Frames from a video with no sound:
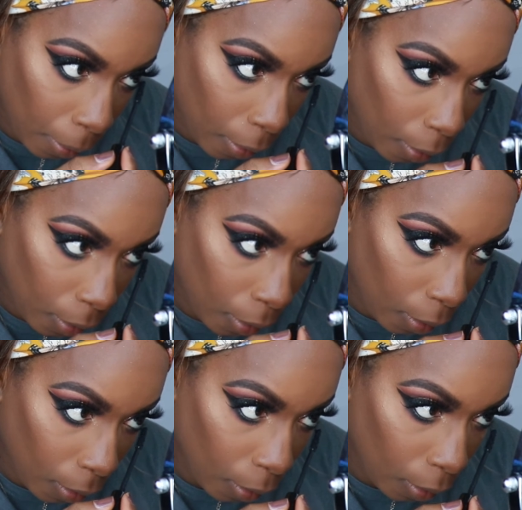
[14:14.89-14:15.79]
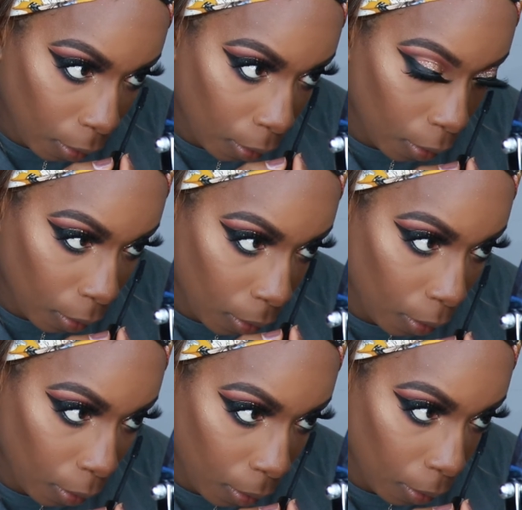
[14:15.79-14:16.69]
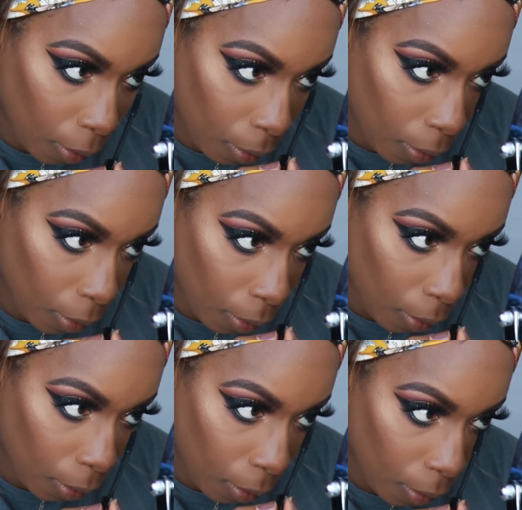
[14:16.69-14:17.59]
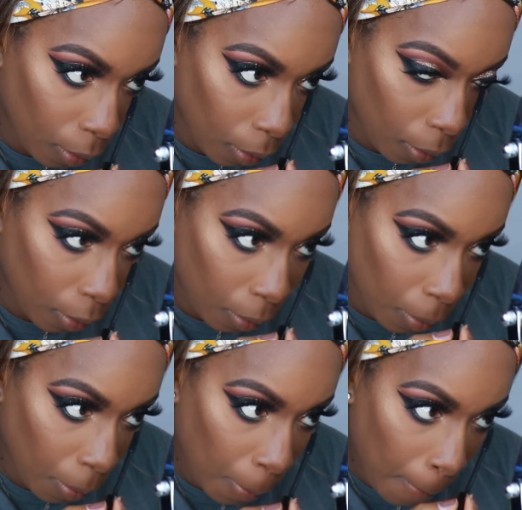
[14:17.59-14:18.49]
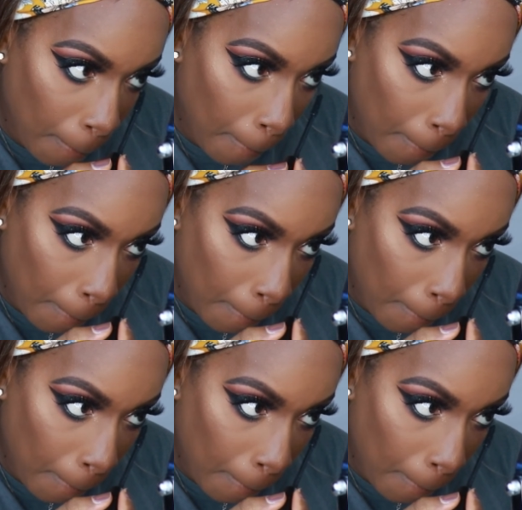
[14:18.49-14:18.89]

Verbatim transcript: And I think that is the last thing that I'm doing.